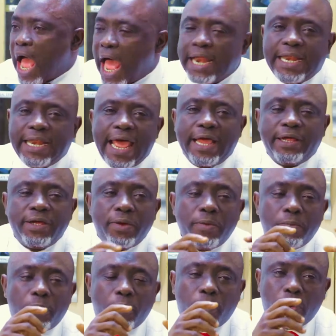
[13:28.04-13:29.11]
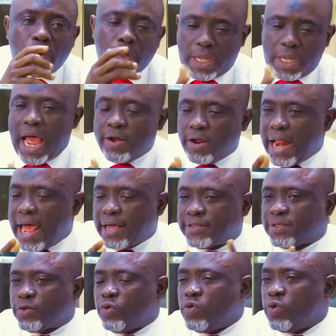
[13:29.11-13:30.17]
And
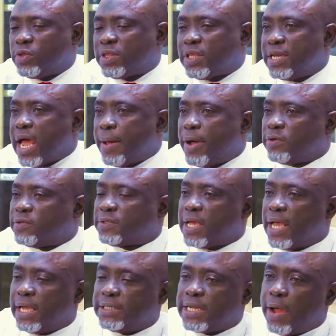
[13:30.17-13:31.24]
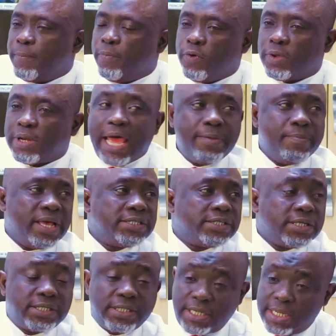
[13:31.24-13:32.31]
another good thing about that book that you
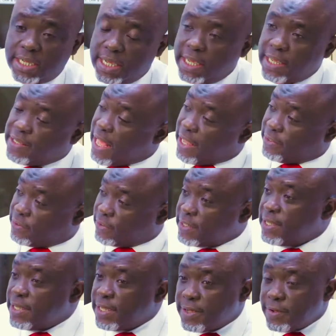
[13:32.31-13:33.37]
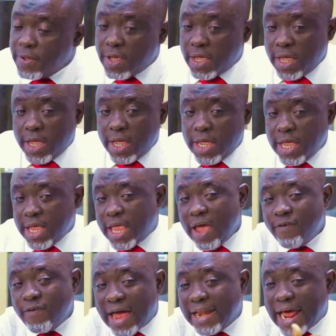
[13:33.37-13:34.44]
mentioned is that, see, he
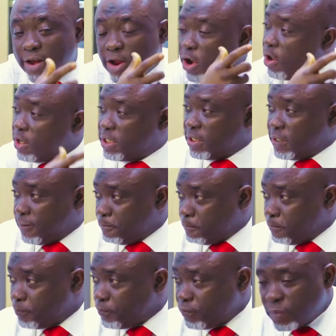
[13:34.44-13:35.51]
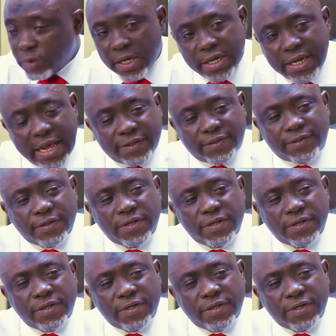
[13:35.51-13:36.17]
gave an analogy that